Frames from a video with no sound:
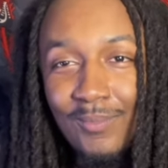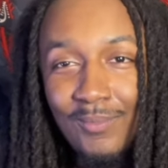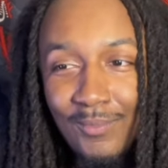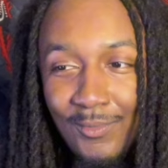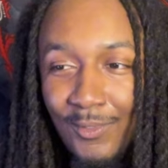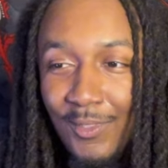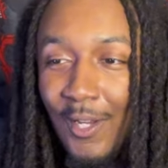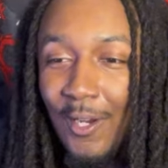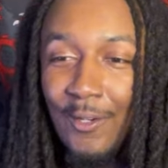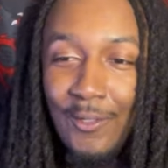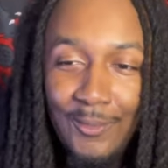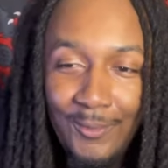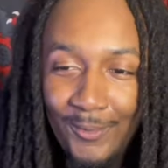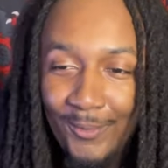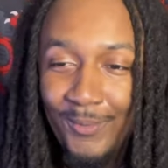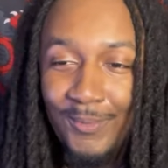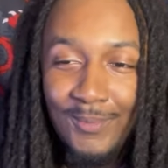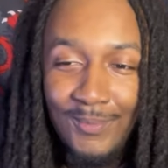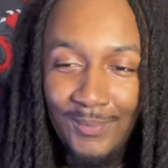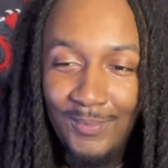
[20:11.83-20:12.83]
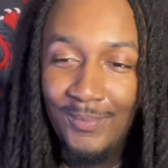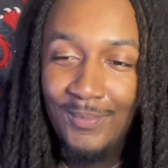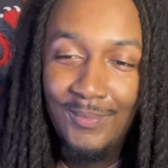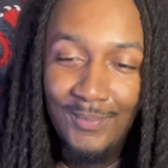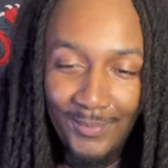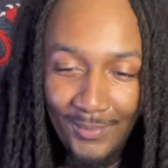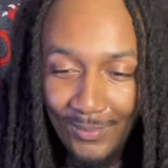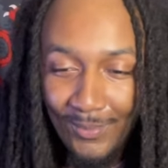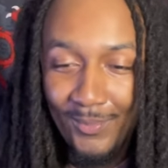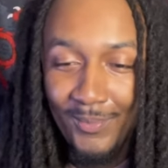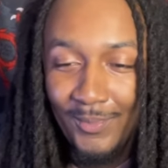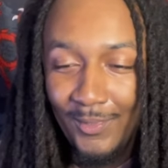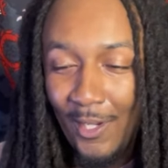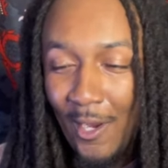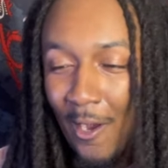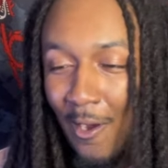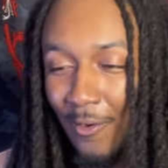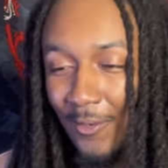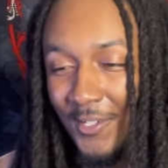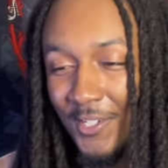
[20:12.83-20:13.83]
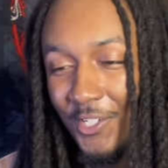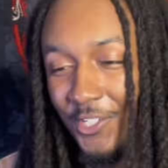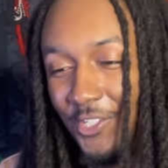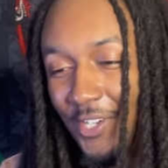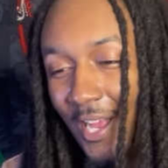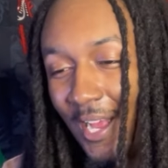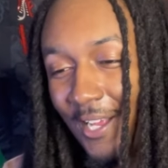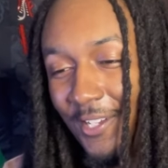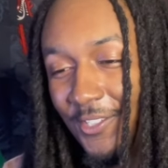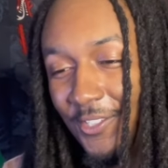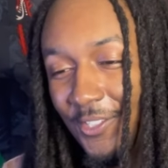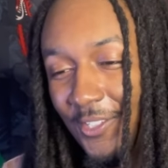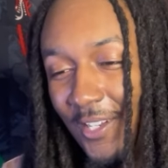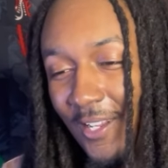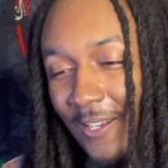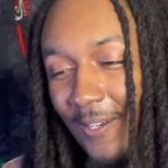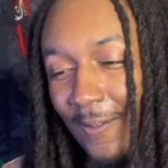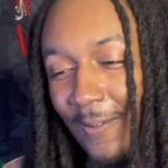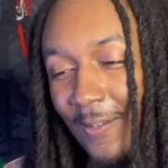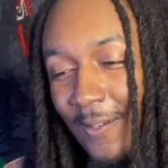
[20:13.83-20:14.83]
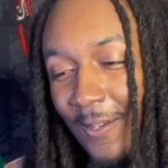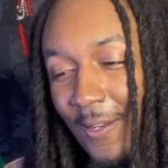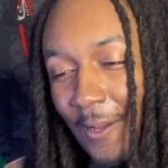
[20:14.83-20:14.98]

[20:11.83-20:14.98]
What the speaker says: you know, calling the shots, you know?